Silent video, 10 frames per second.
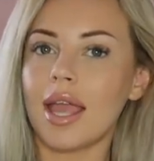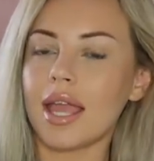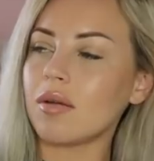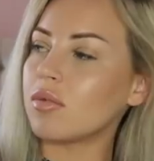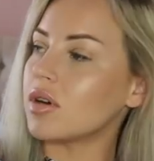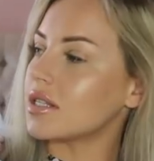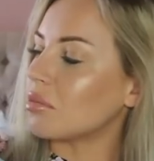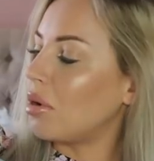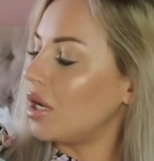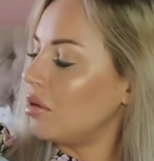It was
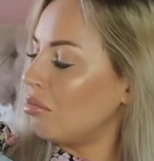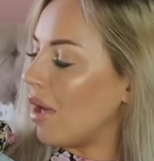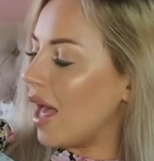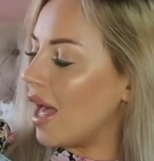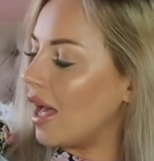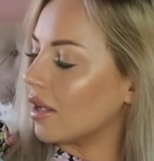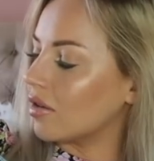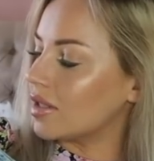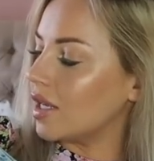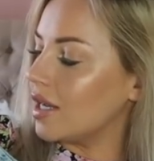Pull & Bear. I
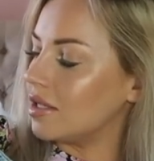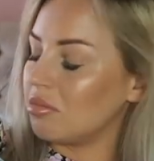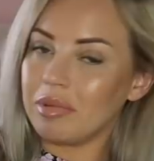got size